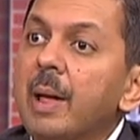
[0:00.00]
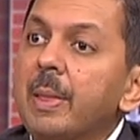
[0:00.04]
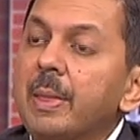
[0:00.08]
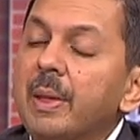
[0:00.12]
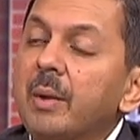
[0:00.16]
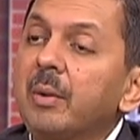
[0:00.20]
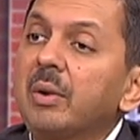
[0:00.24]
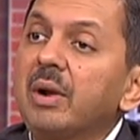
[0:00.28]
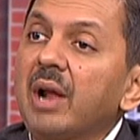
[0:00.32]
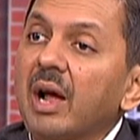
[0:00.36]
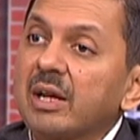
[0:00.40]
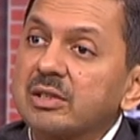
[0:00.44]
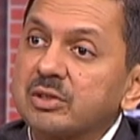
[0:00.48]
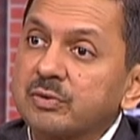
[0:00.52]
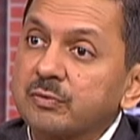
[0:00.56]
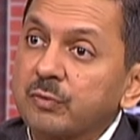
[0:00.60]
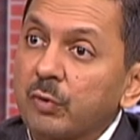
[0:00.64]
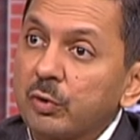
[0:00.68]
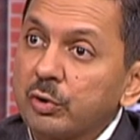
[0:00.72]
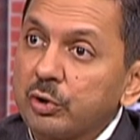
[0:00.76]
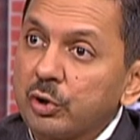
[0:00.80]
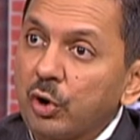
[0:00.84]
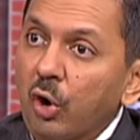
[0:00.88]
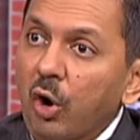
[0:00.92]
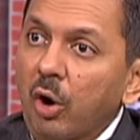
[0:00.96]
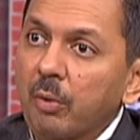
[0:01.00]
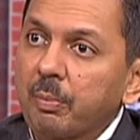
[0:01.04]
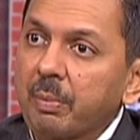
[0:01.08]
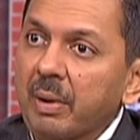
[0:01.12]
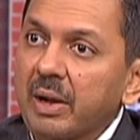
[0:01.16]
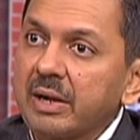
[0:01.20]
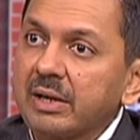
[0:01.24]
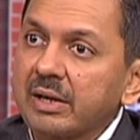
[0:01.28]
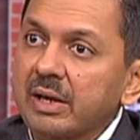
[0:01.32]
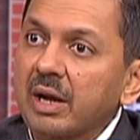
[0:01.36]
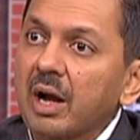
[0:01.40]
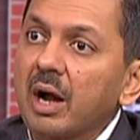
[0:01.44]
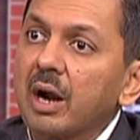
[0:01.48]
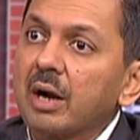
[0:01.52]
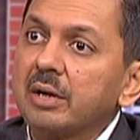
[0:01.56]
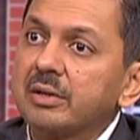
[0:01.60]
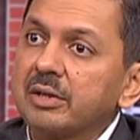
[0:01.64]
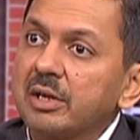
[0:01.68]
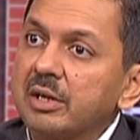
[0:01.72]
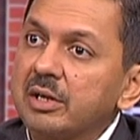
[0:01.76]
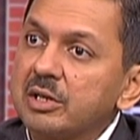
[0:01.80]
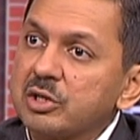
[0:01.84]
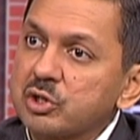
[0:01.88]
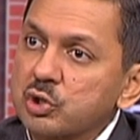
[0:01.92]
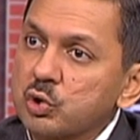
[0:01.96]
They will ask for your PAN card,
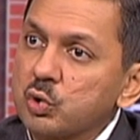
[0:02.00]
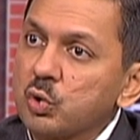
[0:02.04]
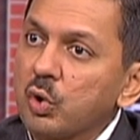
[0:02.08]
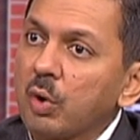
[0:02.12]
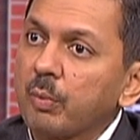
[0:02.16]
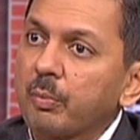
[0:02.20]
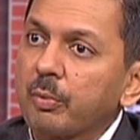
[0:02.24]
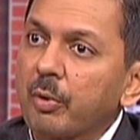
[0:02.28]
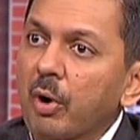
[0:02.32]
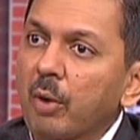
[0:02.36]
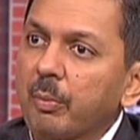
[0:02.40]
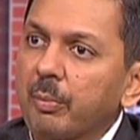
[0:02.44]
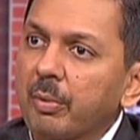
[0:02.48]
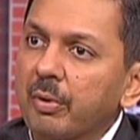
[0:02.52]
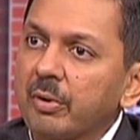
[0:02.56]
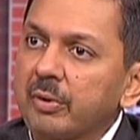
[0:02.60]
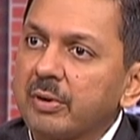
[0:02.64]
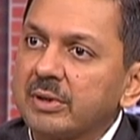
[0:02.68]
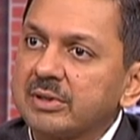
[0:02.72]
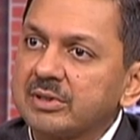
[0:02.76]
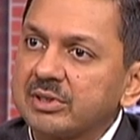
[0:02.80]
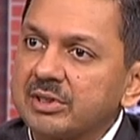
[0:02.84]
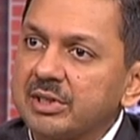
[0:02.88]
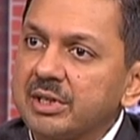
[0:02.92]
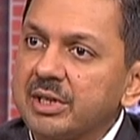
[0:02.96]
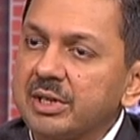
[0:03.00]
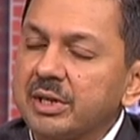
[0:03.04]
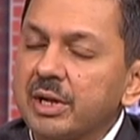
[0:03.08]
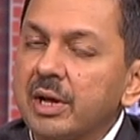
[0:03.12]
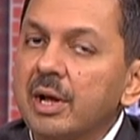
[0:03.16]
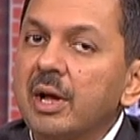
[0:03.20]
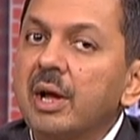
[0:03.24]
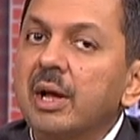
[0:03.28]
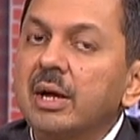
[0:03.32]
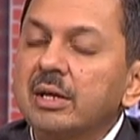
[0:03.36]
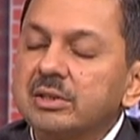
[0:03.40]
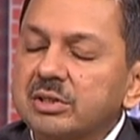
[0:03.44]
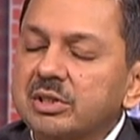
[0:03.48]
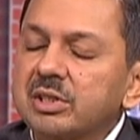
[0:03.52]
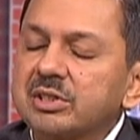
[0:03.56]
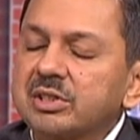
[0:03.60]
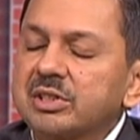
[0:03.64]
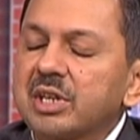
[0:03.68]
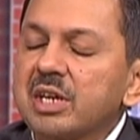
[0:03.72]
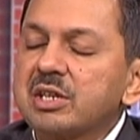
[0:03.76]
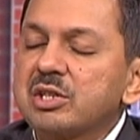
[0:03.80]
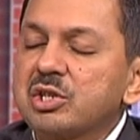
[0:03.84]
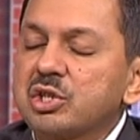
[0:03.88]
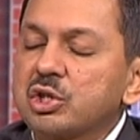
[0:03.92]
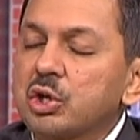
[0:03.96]
they'll issue a proper receipt.
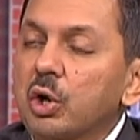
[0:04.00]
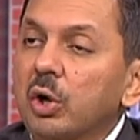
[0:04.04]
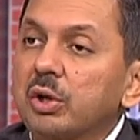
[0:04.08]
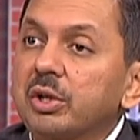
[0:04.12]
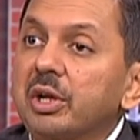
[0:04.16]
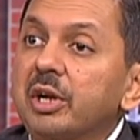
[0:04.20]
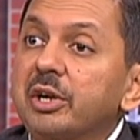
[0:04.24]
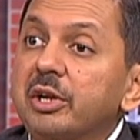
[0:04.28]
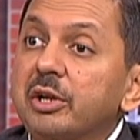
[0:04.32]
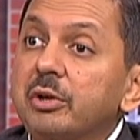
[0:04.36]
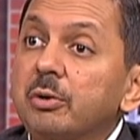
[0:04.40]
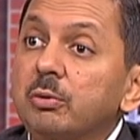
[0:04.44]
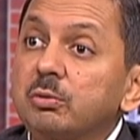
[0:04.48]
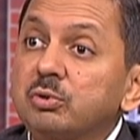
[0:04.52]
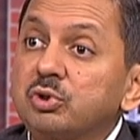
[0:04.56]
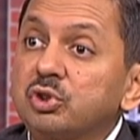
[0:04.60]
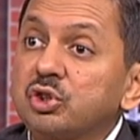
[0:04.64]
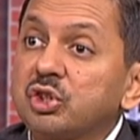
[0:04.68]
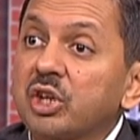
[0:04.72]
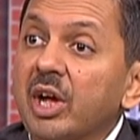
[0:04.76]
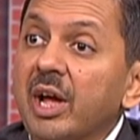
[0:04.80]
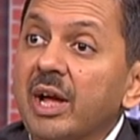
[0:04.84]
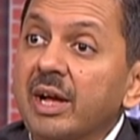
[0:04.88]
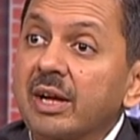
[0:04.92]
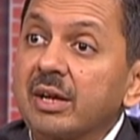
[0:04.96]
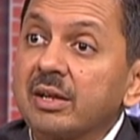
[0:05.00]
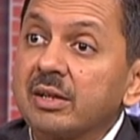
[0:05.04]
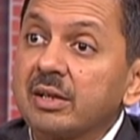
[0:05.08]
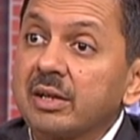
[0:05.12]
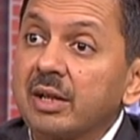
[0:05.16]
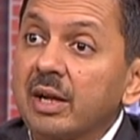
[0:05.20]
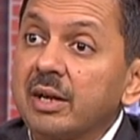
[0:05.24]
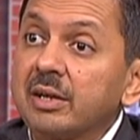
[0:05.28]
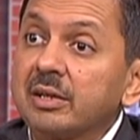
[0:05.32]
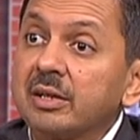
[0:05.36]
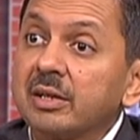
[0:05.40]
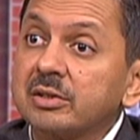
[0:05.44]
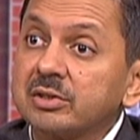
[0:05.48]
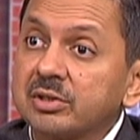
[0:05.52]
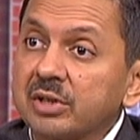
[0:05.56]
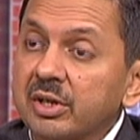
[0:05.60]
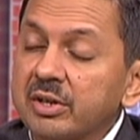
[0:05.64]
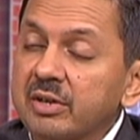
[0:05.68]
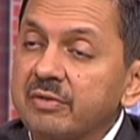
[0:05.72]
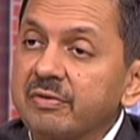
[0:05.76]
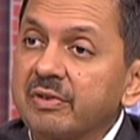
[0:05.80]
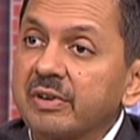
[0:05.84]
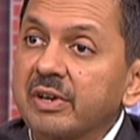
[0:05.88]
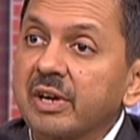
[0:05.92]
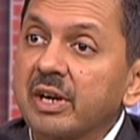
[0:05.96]
Just ensure that you check that the
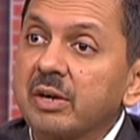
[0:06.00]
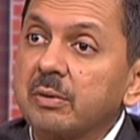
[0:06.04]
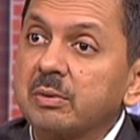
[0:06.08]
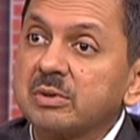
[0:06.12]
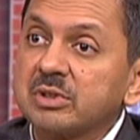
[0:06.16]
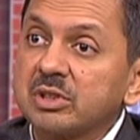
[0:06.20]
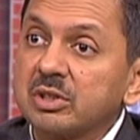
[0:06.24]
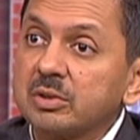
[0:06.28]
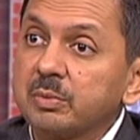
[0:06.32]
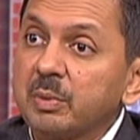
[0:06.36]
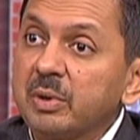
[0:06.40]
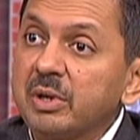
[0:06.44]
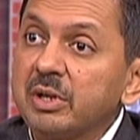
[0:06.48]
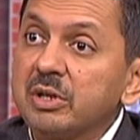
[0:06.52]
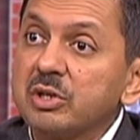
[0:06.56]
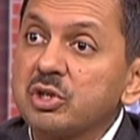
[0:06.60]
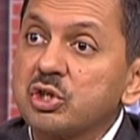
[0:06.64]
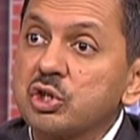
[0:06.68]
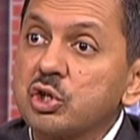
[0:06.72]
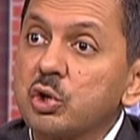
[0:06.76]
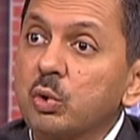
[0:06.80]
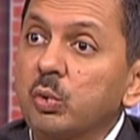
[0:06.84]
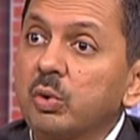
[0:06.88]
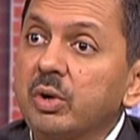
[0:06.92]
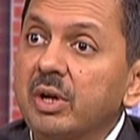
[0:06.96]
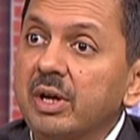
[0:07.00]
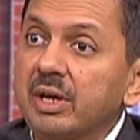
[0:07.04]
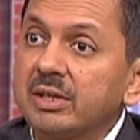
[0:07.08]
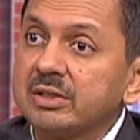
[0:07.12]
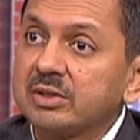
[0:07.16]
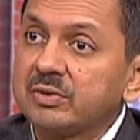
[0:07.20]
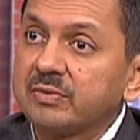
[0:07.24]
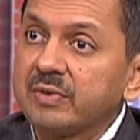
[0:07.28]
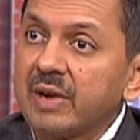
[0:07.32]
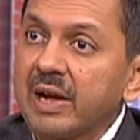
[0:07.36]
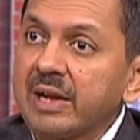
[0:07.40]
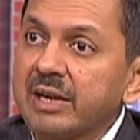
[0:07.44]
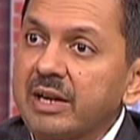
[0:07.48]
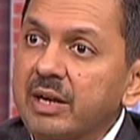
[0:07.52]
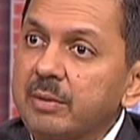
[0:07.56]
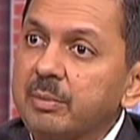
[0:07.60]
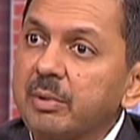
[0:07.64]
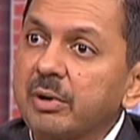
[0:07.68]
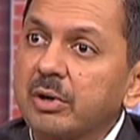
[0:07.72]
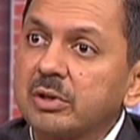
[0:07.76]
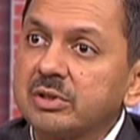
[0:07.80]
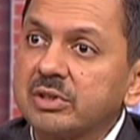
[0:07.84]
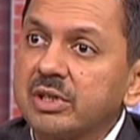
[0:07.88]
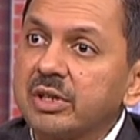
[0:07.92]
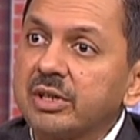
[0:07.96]
certificate which has been issued is valid
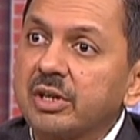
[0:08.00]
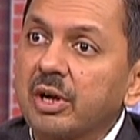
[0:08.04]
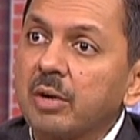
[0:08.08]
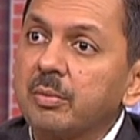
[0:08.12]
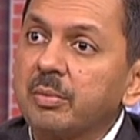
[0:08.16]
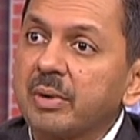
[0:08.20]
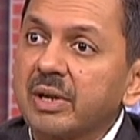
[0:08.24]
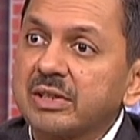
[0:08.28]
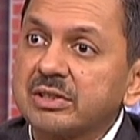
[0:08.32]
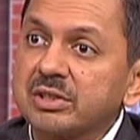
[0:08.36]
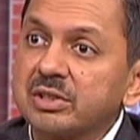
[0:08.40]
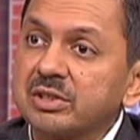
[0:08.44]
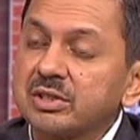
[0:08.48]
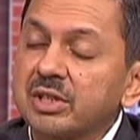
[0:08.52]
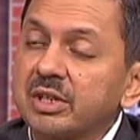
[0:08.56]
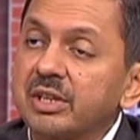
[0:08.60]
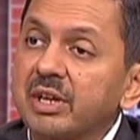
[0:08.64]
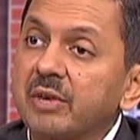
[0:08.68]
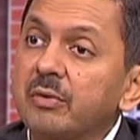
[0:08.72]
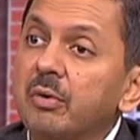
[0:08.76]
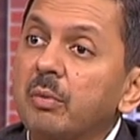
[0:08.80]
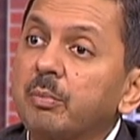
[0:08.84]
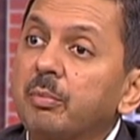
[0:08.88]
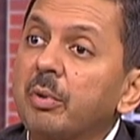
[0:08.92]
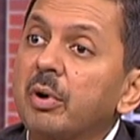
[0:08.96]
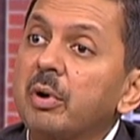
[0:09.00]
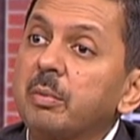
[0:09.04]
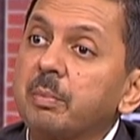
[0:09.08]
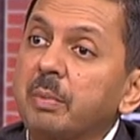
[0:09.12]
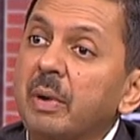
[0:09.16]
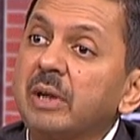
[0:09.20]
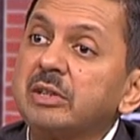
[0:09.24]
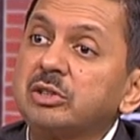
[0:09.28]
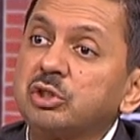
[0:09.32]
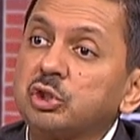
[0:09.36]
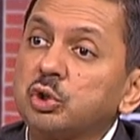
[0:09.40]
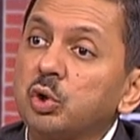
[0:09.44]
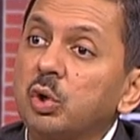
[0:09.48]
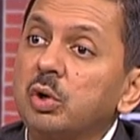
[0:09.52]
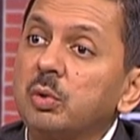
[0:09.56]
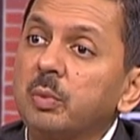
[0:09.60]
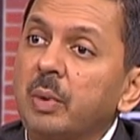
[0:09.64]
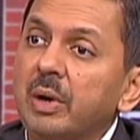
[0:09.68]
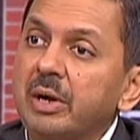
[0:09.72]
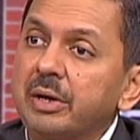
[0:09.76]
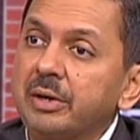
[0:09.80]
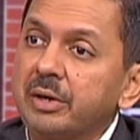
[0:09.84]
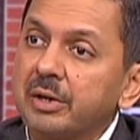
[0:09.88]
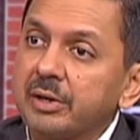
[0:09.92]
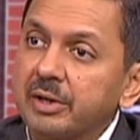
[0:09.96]
because income tax doesn't give a perpetual
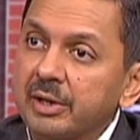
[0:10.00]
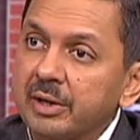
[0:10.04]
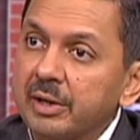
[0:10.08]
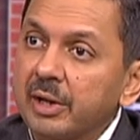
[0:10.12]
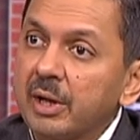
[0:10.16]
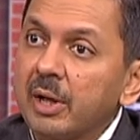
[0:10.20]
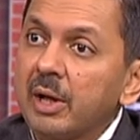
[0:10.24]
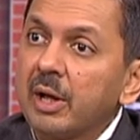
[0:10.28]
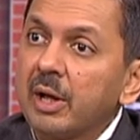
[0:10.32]
validity.